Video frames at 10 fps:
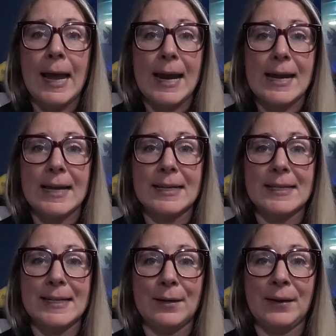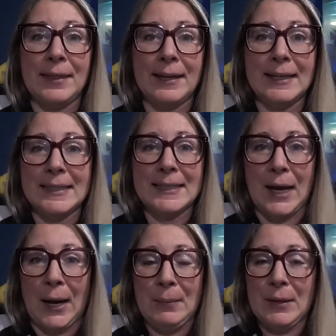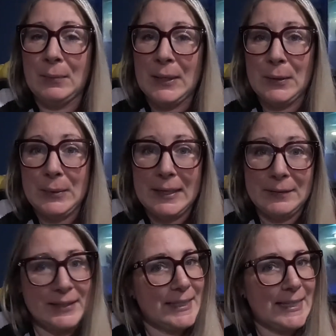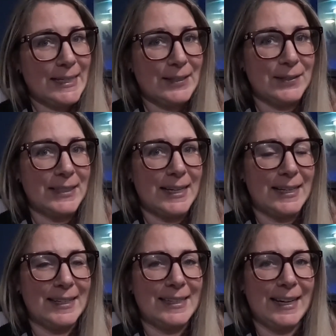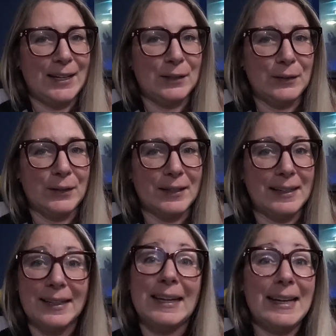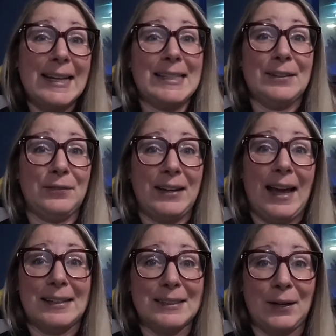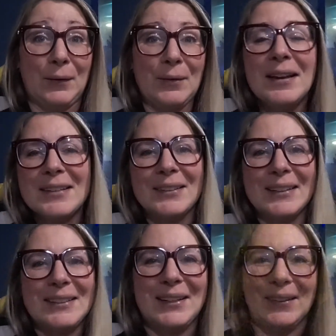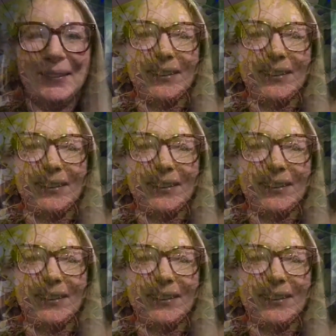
And now I think it's time that we go downstairs and take a look it's a fiasco. So let's go.